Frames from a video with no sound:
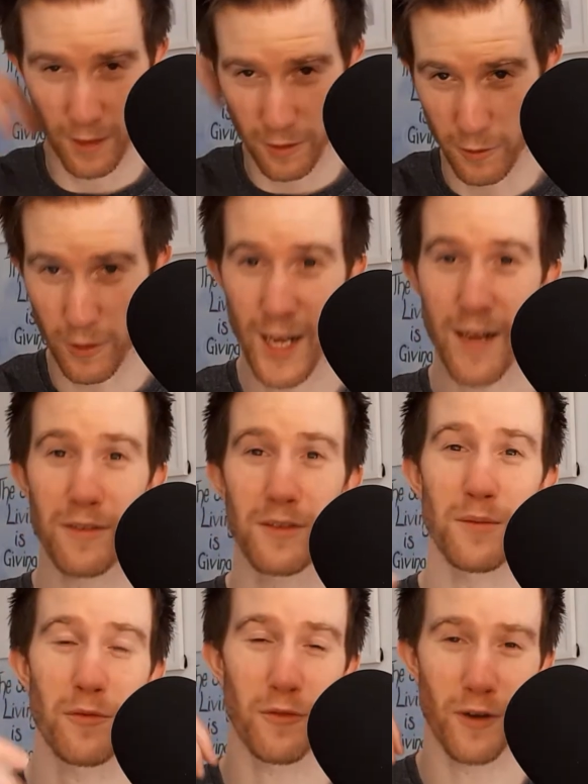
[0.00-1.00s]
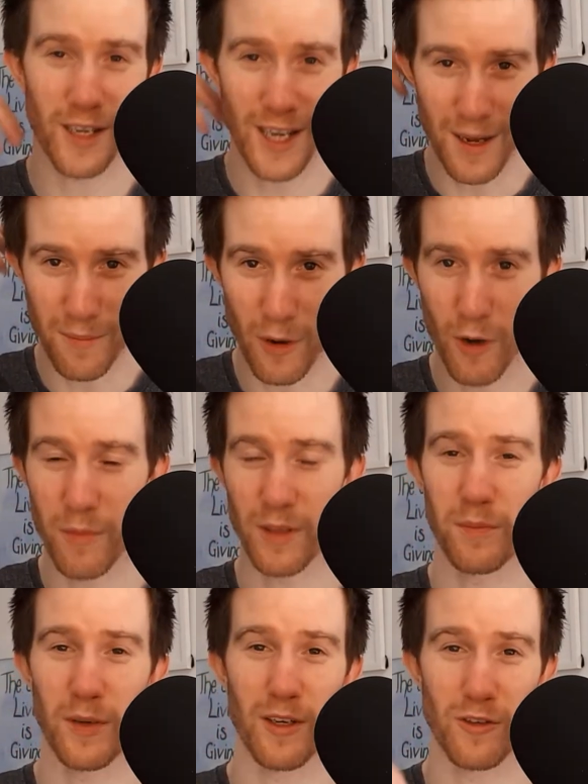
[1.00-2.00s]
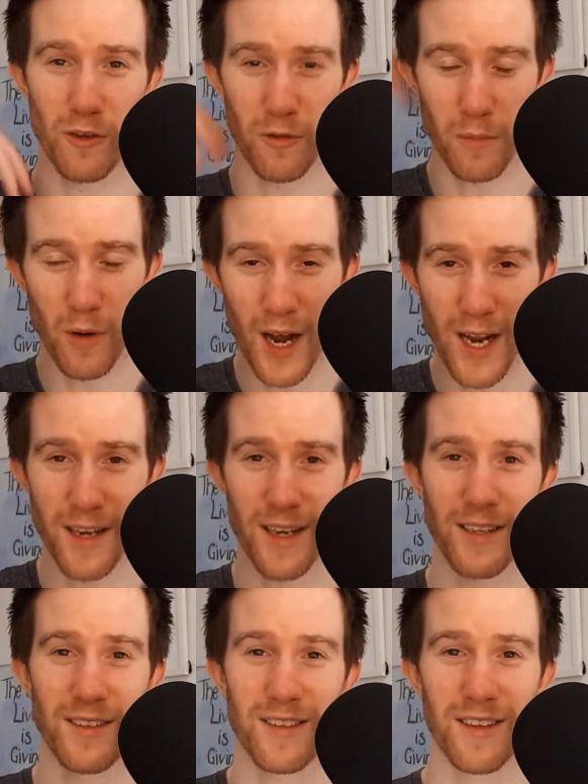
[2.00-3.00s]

You'll have some freak out moments because your mind needs